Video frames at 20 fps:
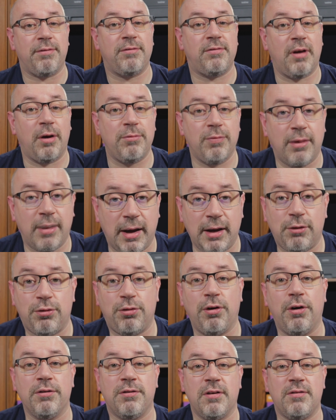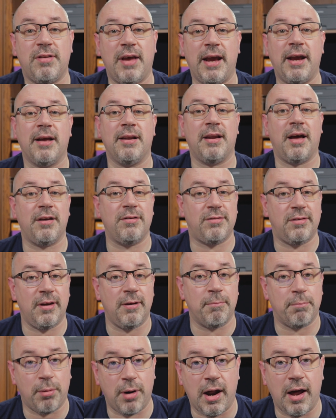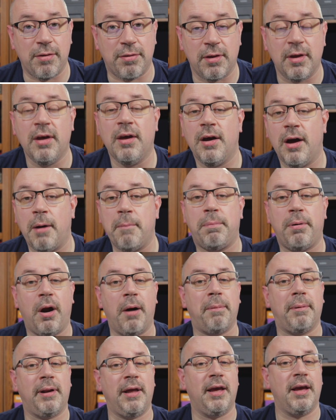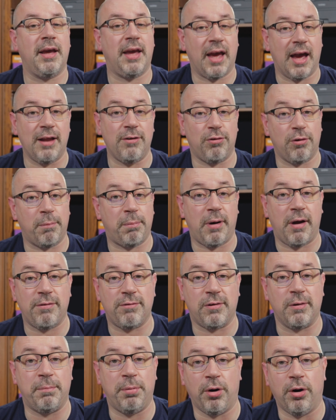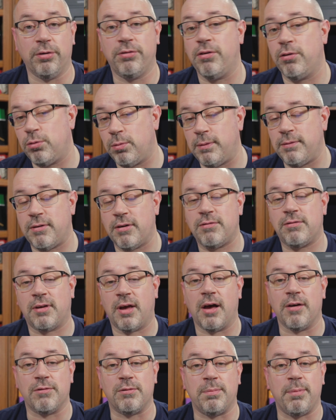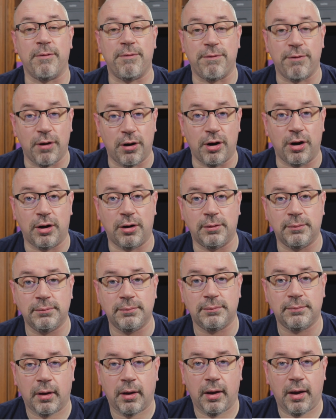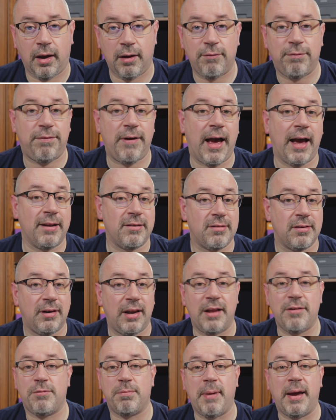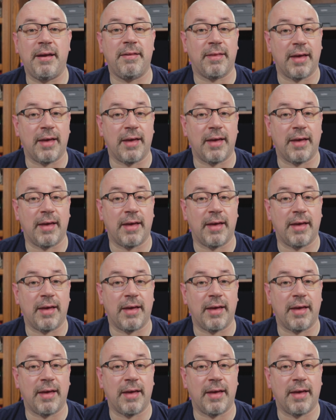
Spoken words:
so make sure to take a nice deep breath and properly engage your breath support as we've discussed before. In fact, let's make